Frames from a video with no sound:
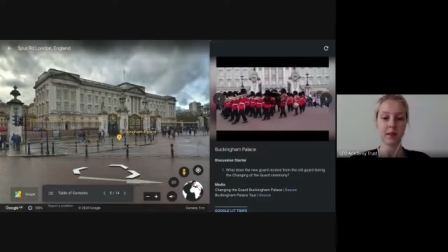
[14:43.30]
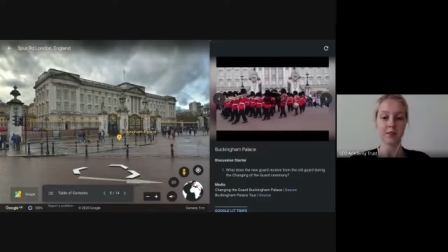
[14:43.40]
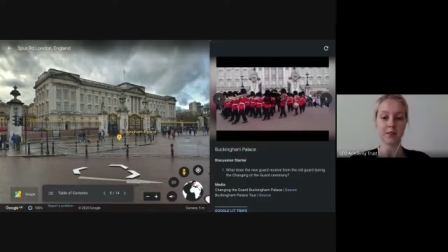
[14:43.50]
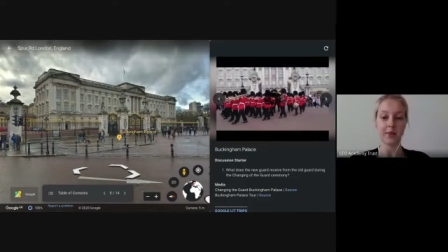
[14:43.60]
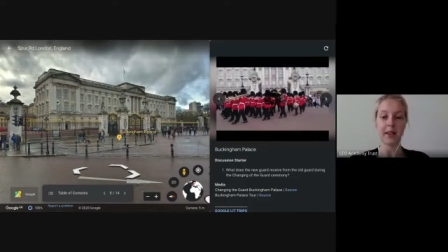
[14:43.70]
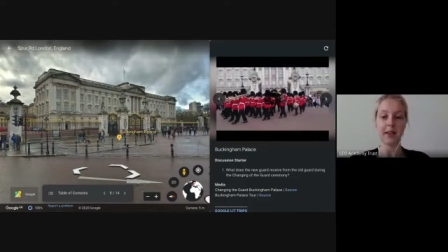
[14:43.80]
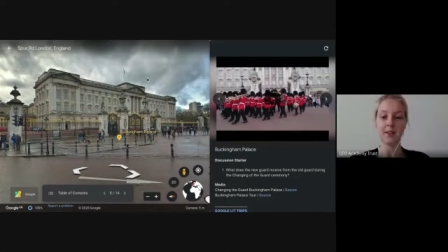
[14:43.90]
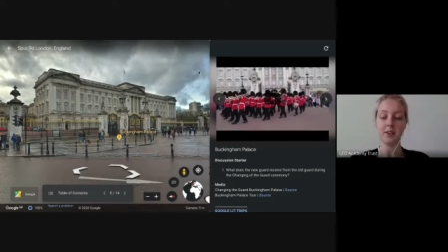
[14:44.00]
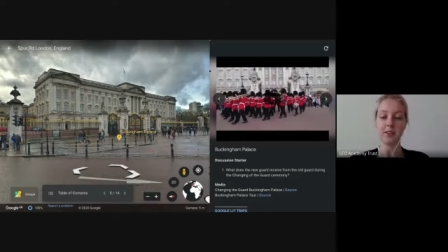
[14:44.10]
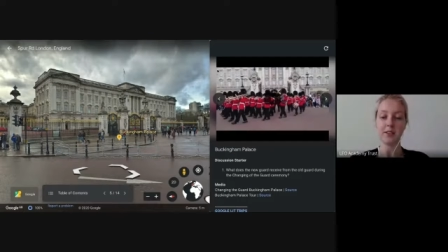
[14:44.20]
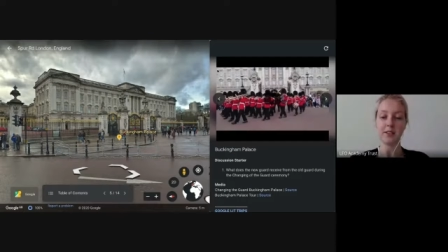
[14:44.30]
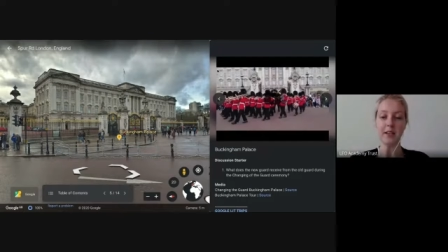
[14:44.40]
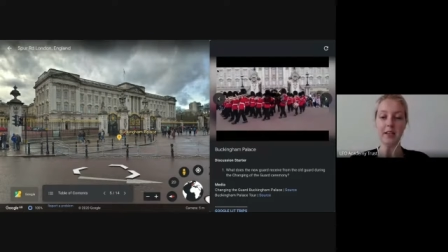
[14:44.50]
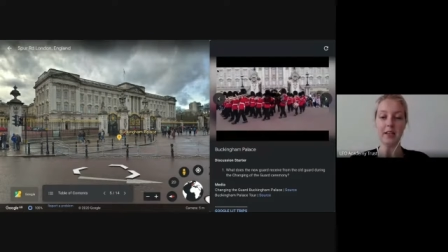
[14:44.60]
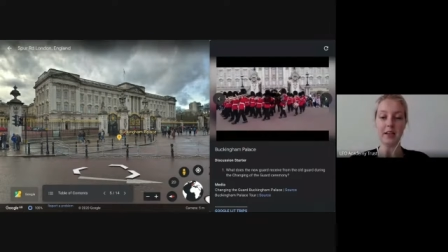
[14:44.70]
So again, you can
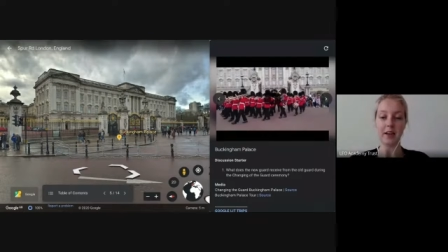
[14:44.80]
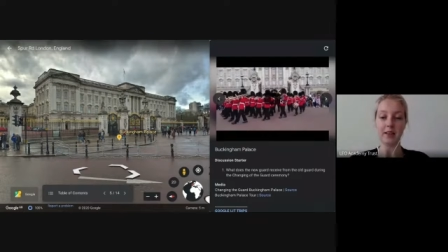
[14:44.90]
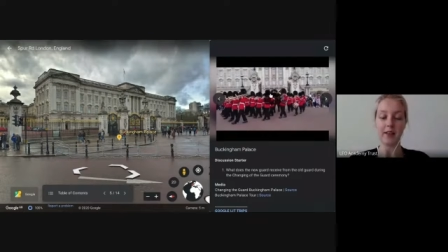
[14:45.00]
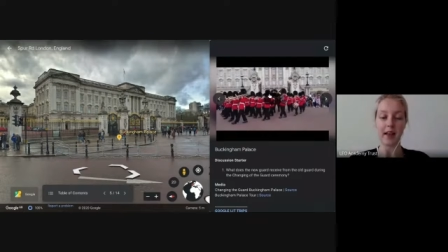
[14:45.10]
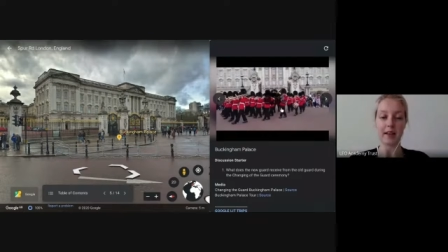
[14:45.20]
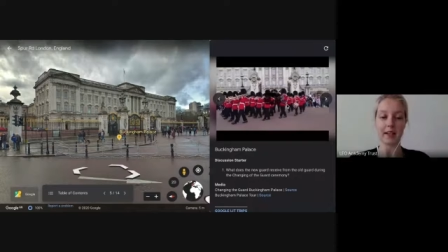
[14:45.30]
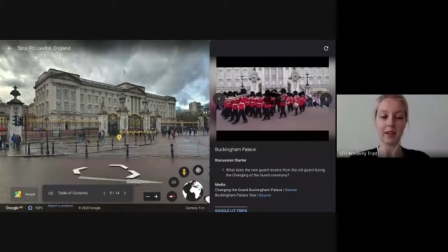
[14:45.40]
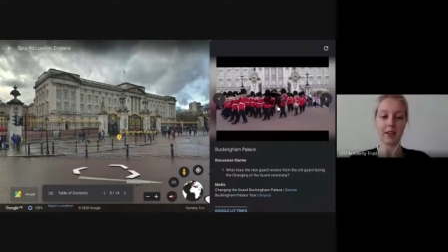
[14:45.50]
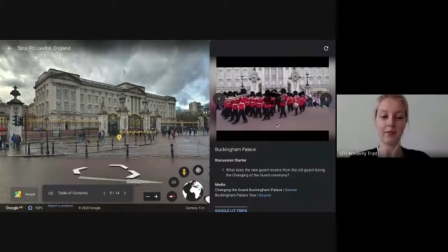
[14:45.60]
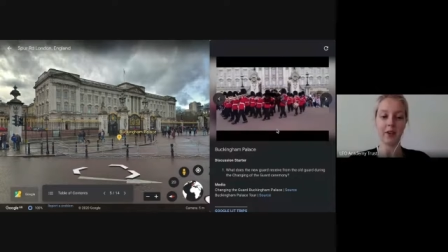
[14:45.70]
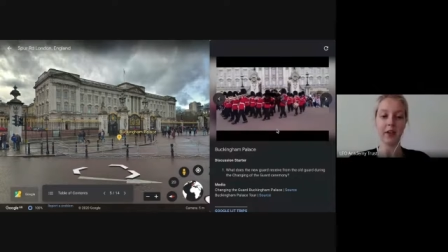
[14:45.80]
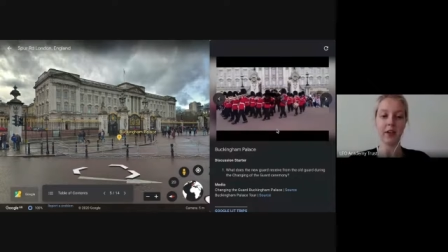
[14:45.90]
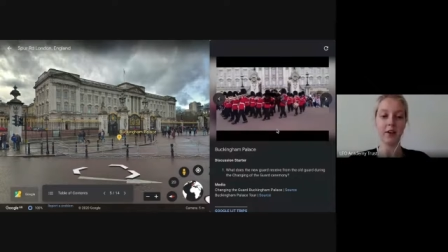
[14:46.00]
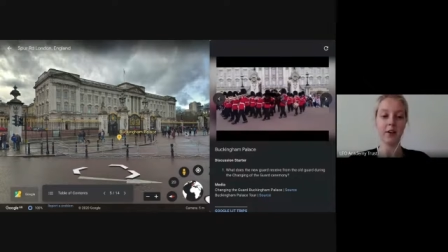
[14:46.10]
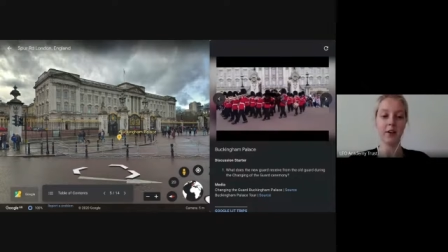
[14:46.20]
see here, adding in a
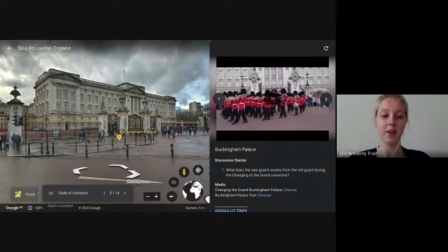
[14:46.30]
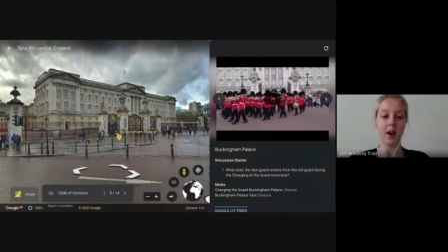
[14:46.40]
video,